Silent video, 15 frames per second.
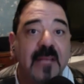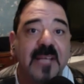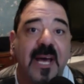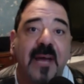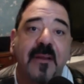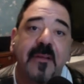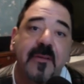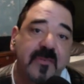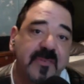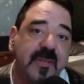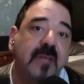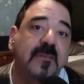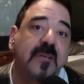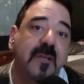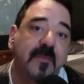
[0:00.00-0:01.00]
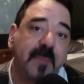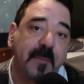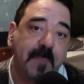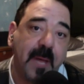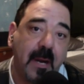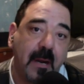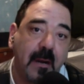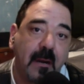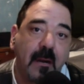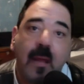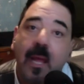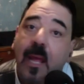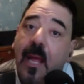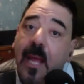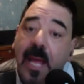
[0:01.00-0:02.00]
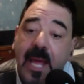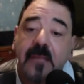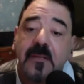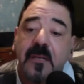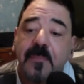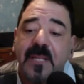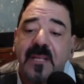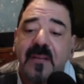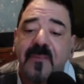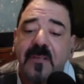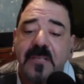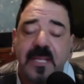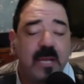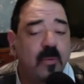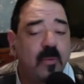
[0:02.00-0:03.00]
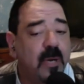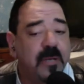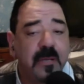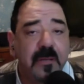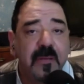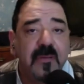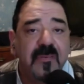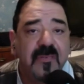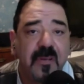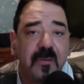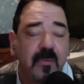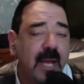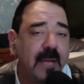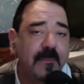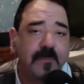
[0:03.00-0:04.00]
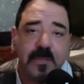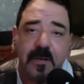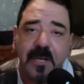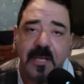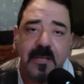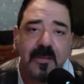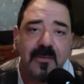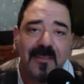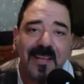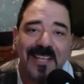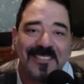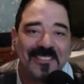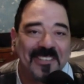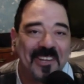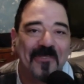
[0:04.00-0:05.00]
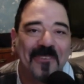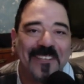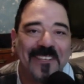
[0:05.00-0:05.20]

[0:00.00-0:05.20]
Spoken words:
how to use it a little bit better and a little bit differently than what you're used to, right? Learning new things is always